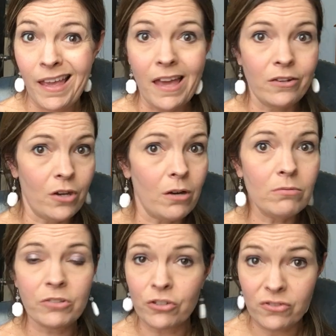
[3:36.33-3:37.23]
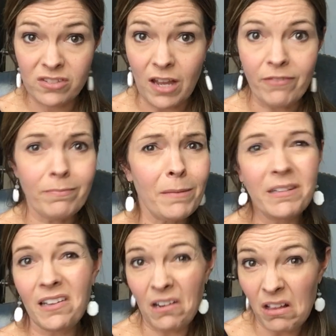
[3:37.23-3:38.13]
and know your stuff? Maybe
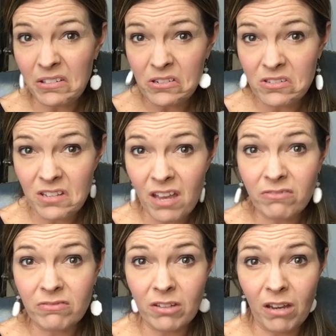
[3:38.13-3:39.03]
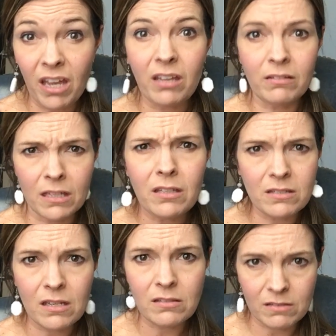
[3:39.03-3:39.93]
not all your stuff, okay? Like, it
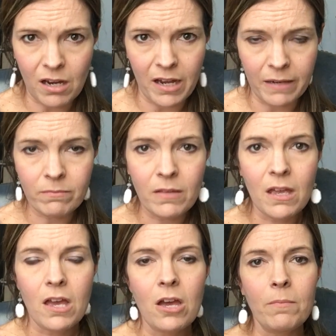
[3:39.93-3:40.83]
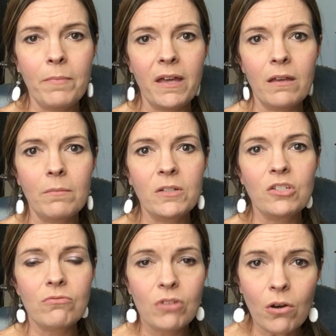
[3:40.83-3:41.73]
takes time. But
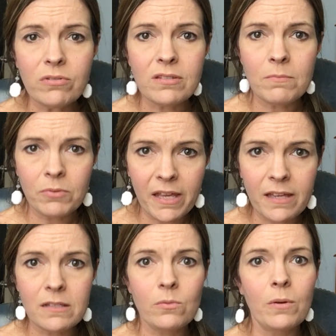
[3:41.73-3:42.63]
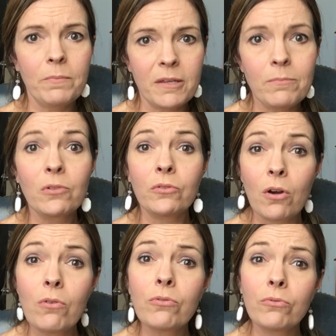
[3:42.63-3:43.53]
do you go someplace where people
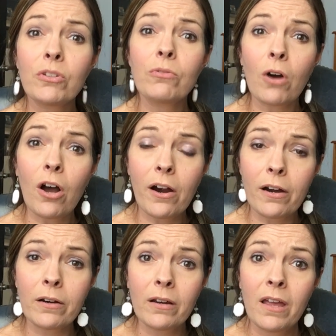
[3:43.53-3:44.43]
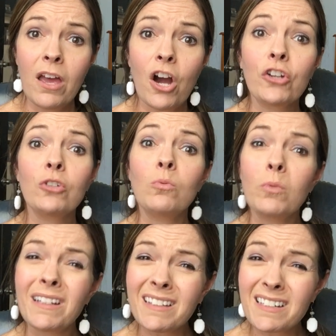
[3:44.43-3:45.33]
know who you are? Are you
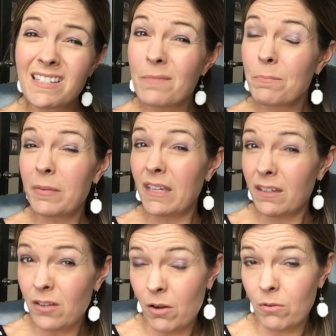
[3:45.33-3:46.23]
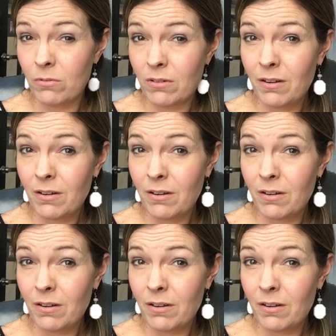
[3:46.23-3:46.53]
willing to be known?